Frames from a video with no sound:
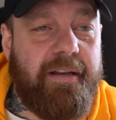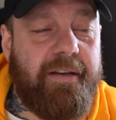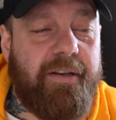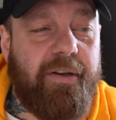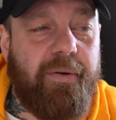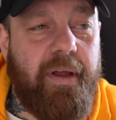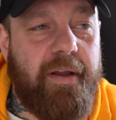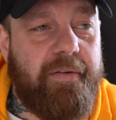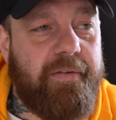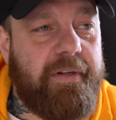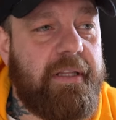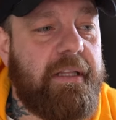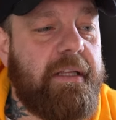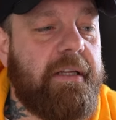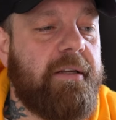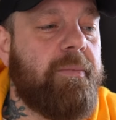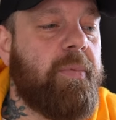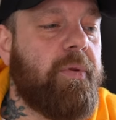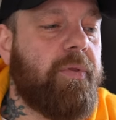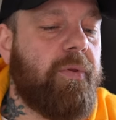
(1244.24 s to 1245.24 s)
I didn't know
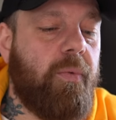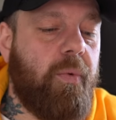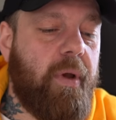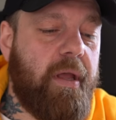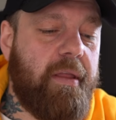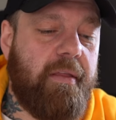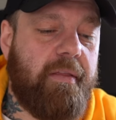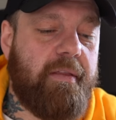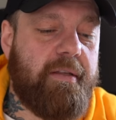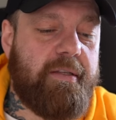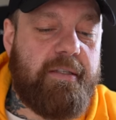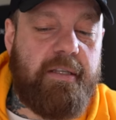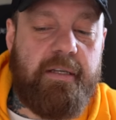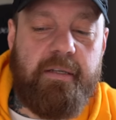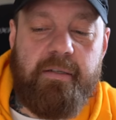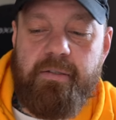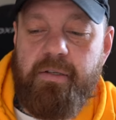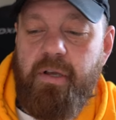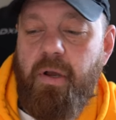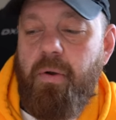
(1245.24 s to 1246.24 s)
everything. But the way that this
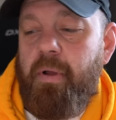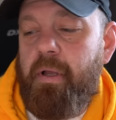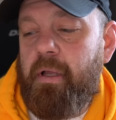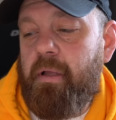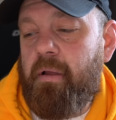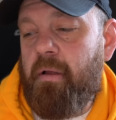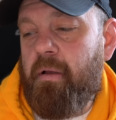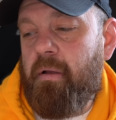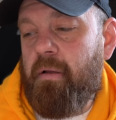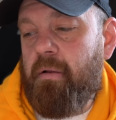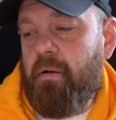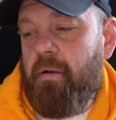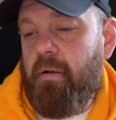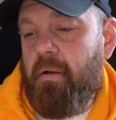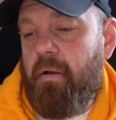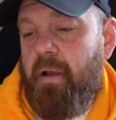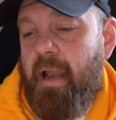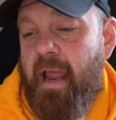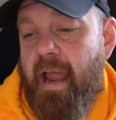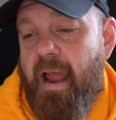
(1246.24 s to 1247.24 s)
thing is going
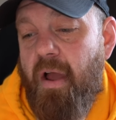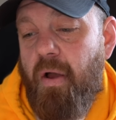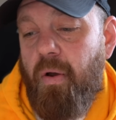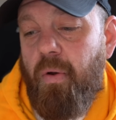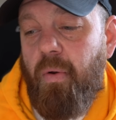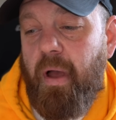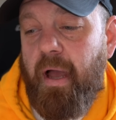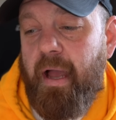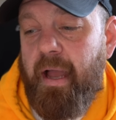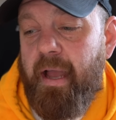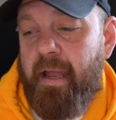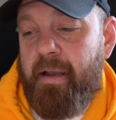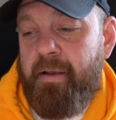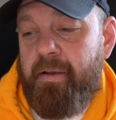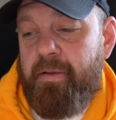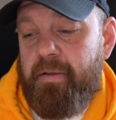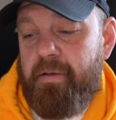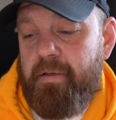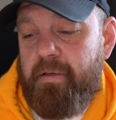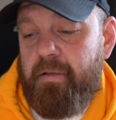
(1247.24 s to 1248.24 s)
now, I had
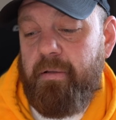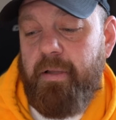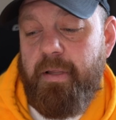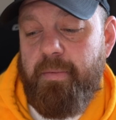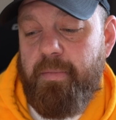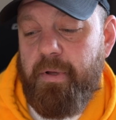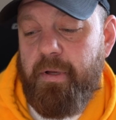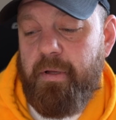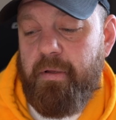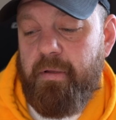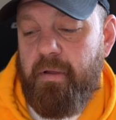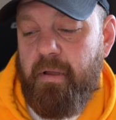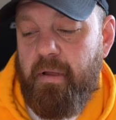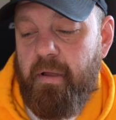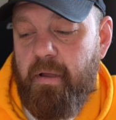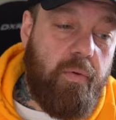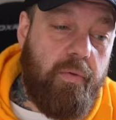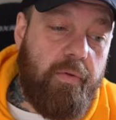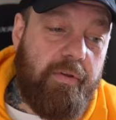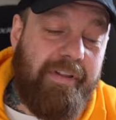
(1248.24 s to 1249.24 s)
a dilemma.
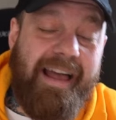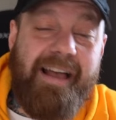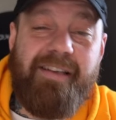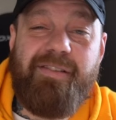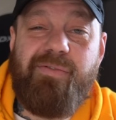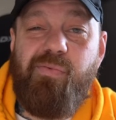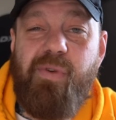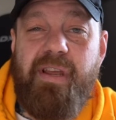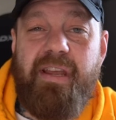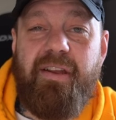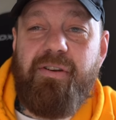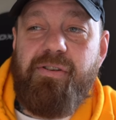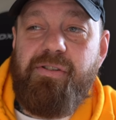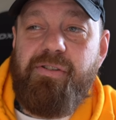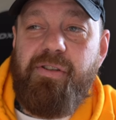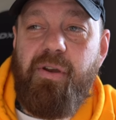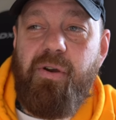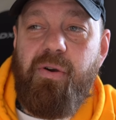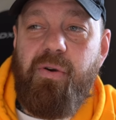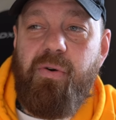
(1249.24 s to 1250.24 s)
The last week or
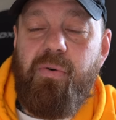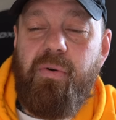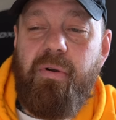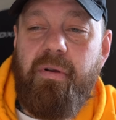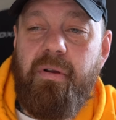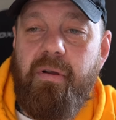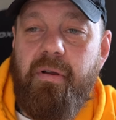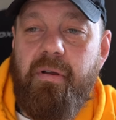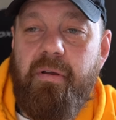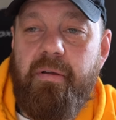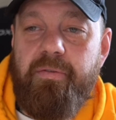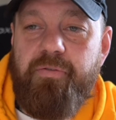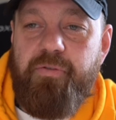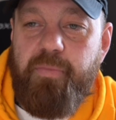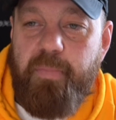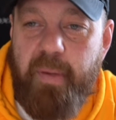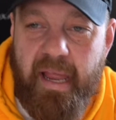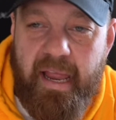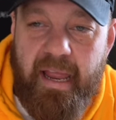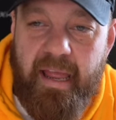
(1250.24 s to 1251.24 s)
so,
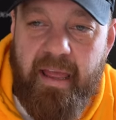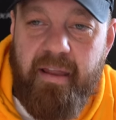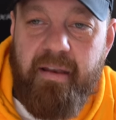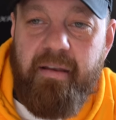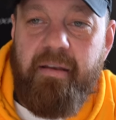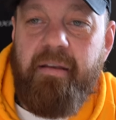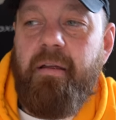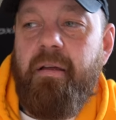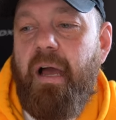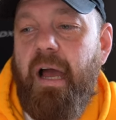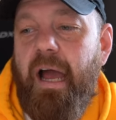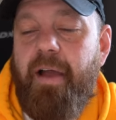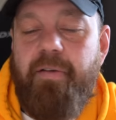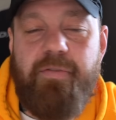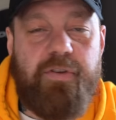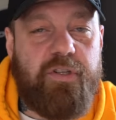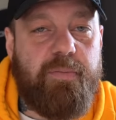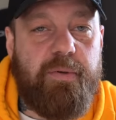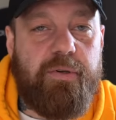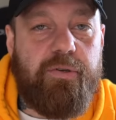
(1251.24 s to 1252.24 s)
Japan.
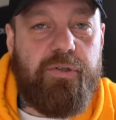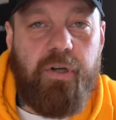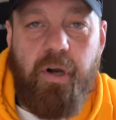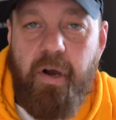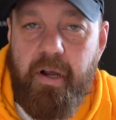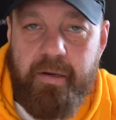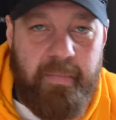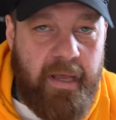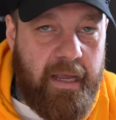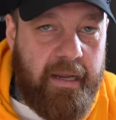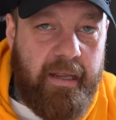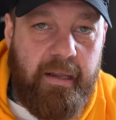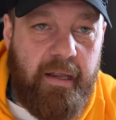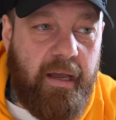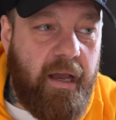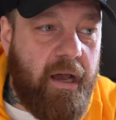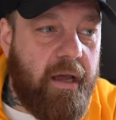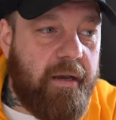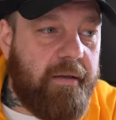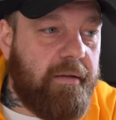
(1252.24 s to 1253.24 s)
I've just been drawing Mecha
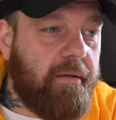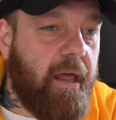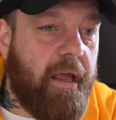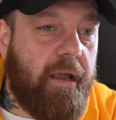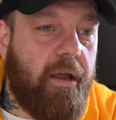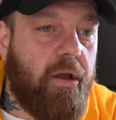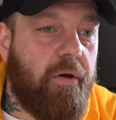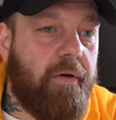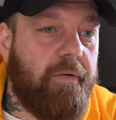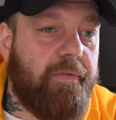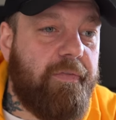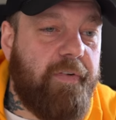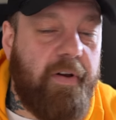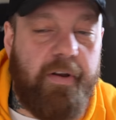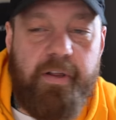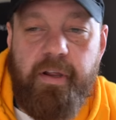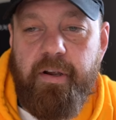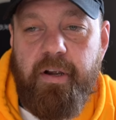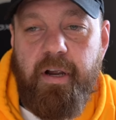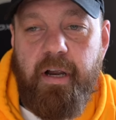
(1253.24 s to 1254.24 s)
God like
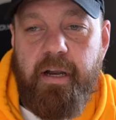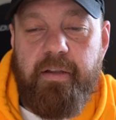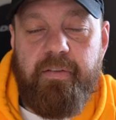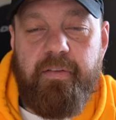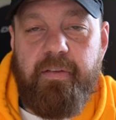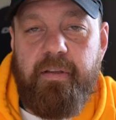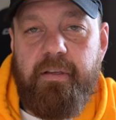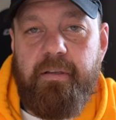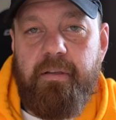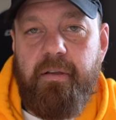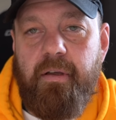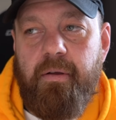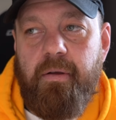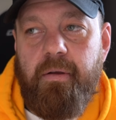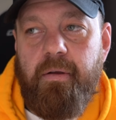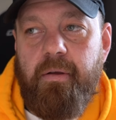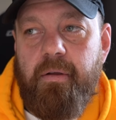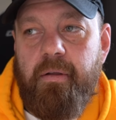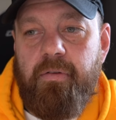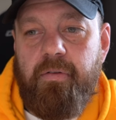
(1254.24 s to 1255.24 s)
fucking crazy.
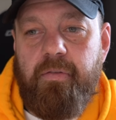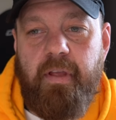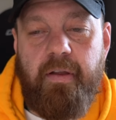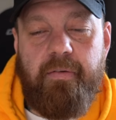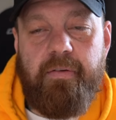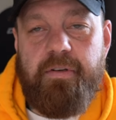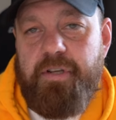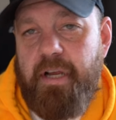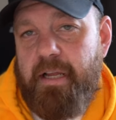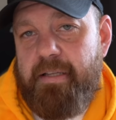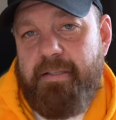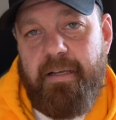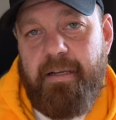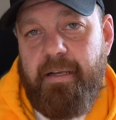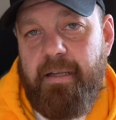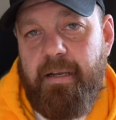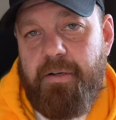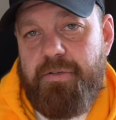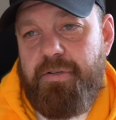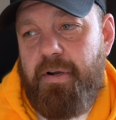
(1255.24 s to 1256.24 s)
Uh, just every chance I
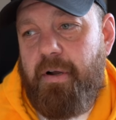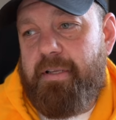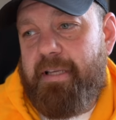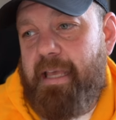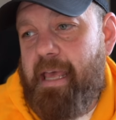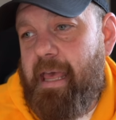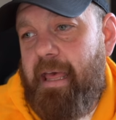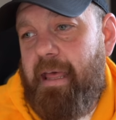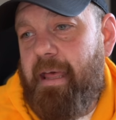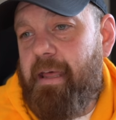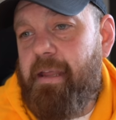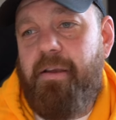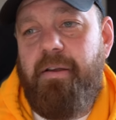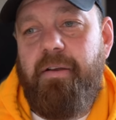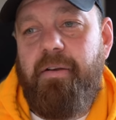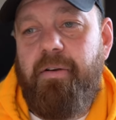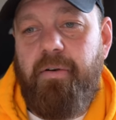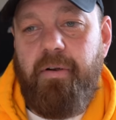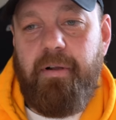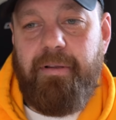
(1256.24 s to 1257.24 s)
get, I draw his head
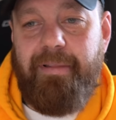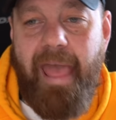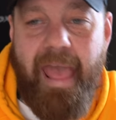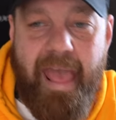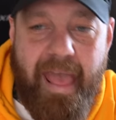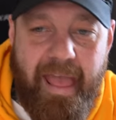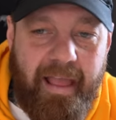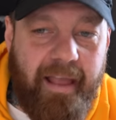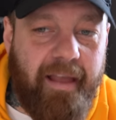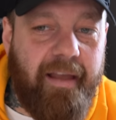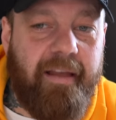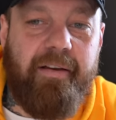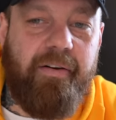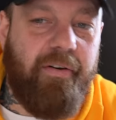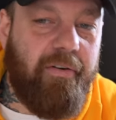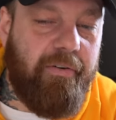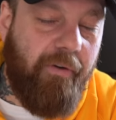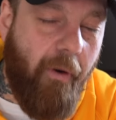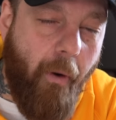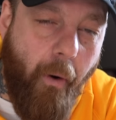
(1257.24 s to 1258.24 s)
or a leg
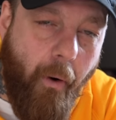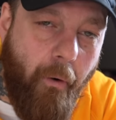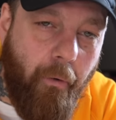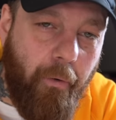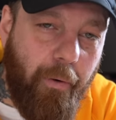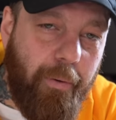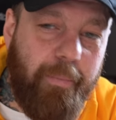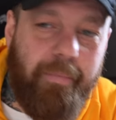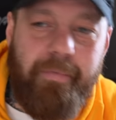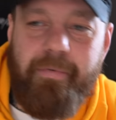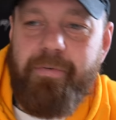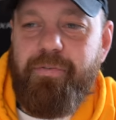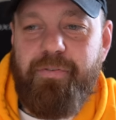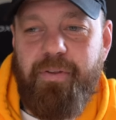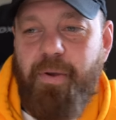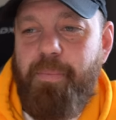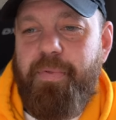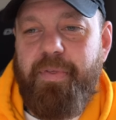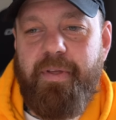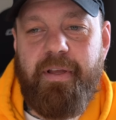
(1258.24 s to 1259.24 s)
or an arm or
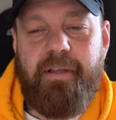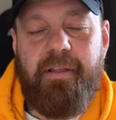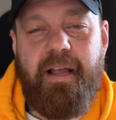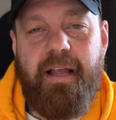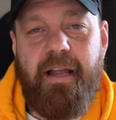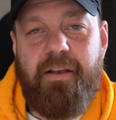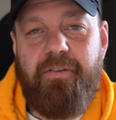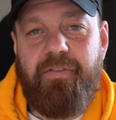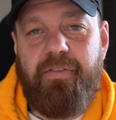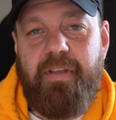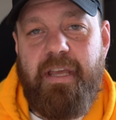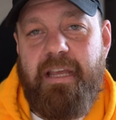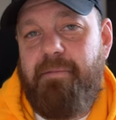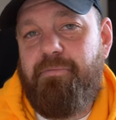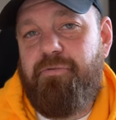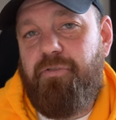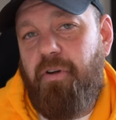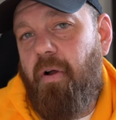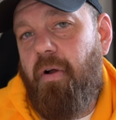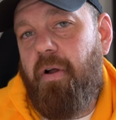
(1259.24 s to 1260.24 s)
something. Like I just
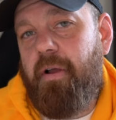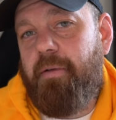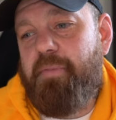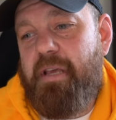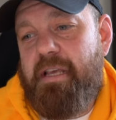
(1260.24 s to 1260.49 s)
keep drawing